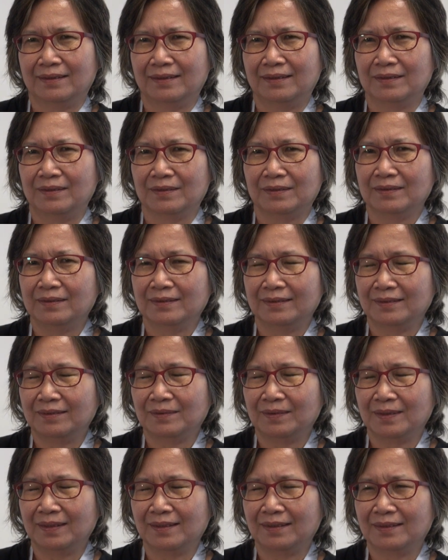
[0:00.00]
you know,
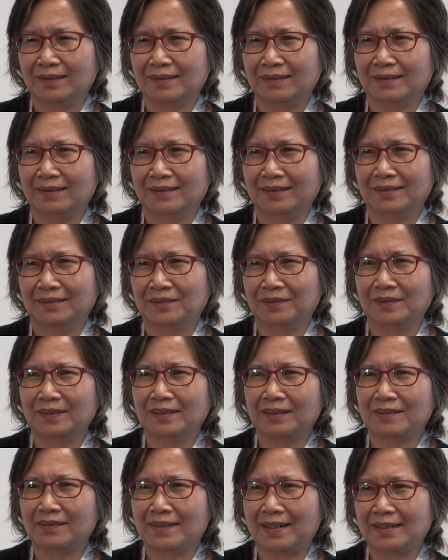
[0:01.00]
you are not
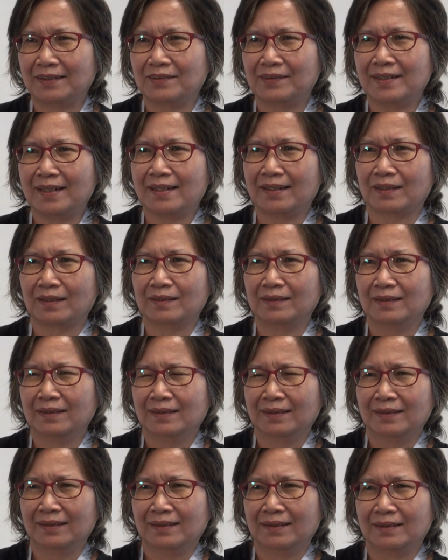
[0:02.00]
going the right track.
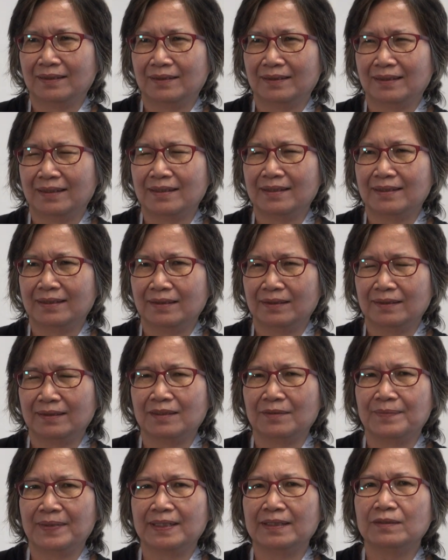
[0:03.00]
I
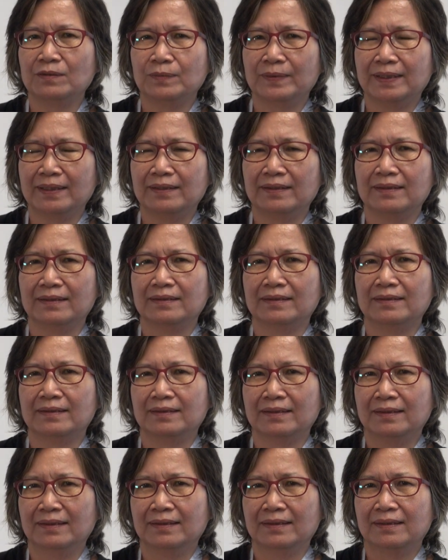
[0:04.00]
think the best way is
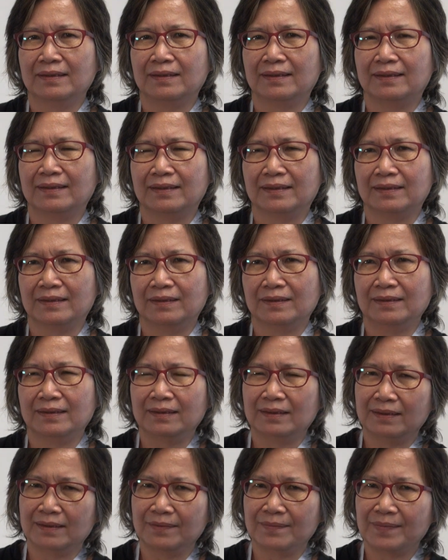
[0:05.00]
uh,
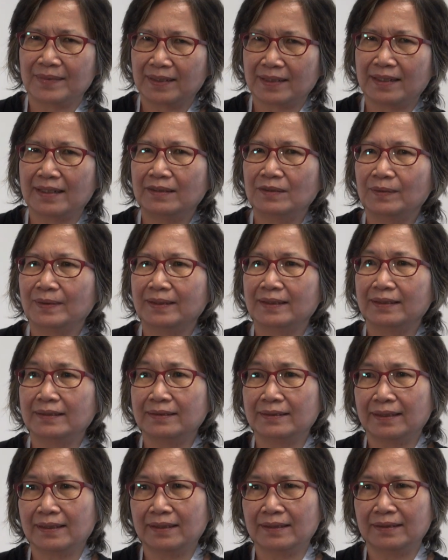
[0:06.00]
try to
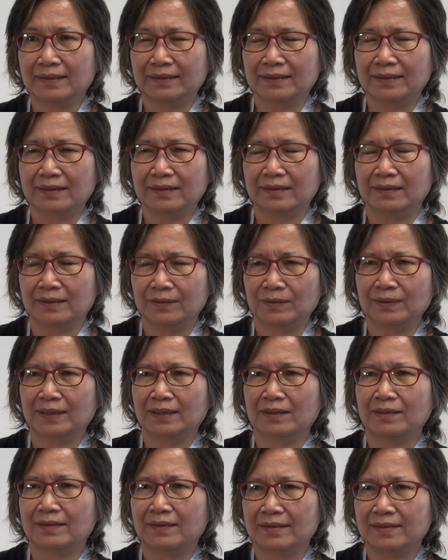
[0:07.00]
understand the te new
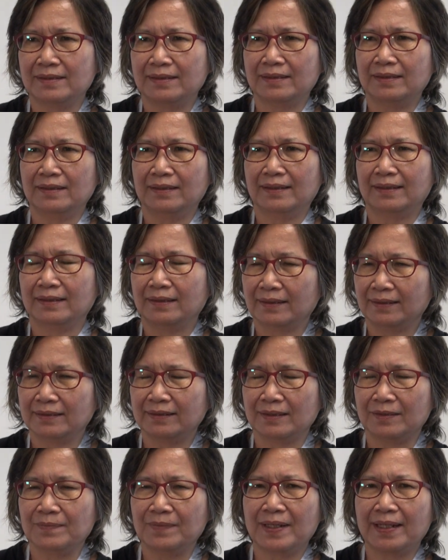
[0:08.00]
technology and
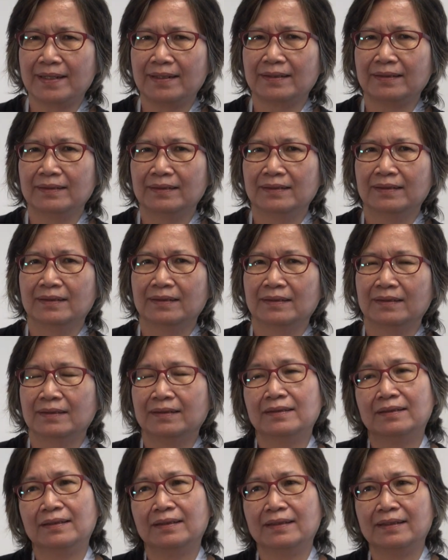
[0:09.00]
its impact
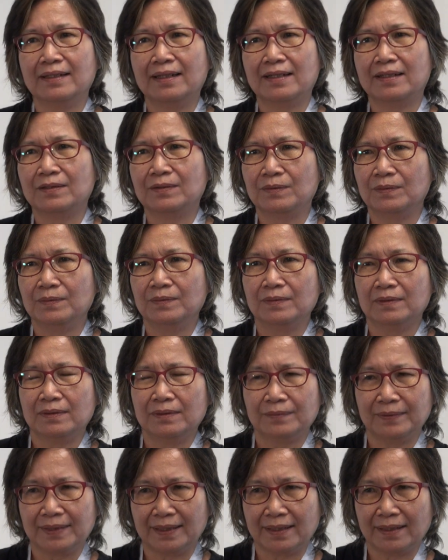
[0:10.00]
and how
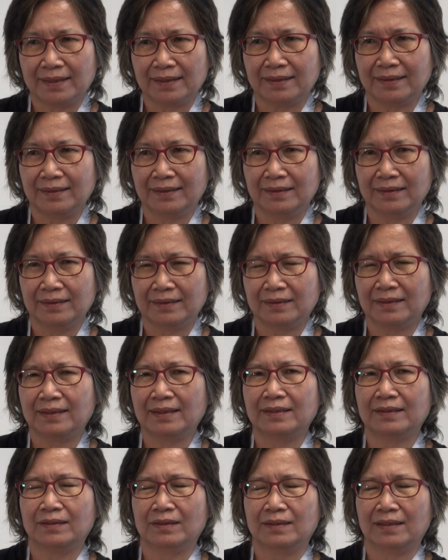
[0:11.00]
we can
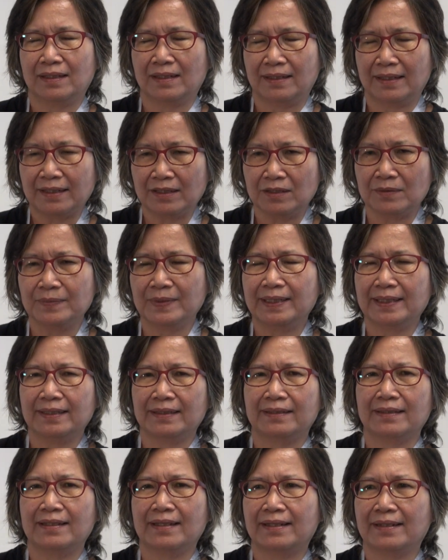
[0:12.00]
try to
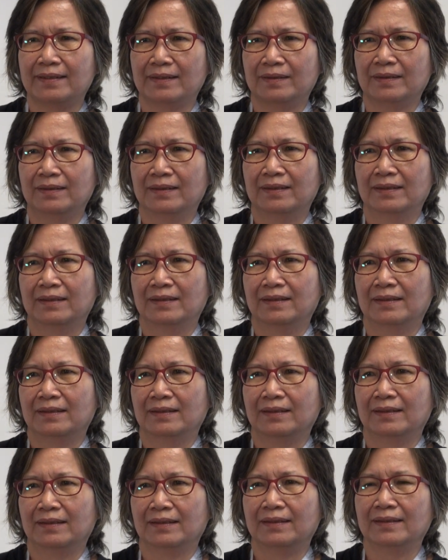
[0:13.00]
accommodate that
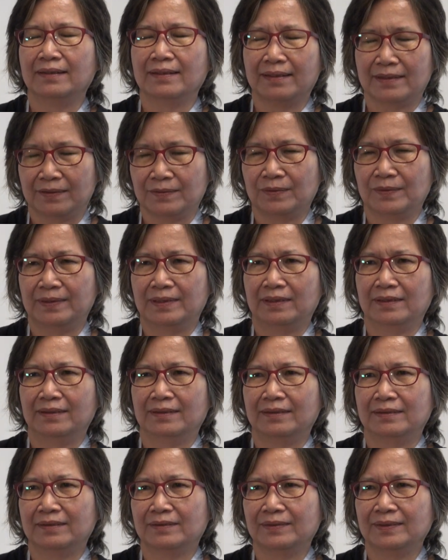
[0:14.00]
in our
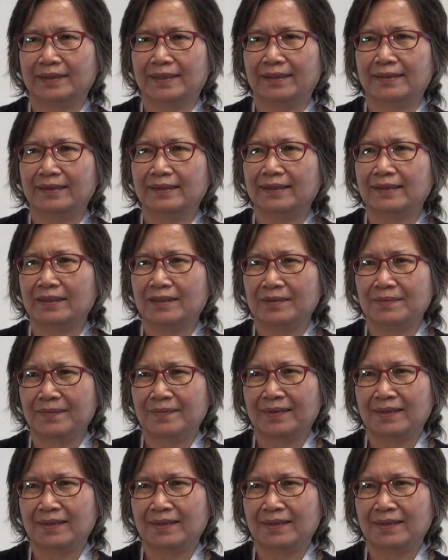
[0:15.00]
society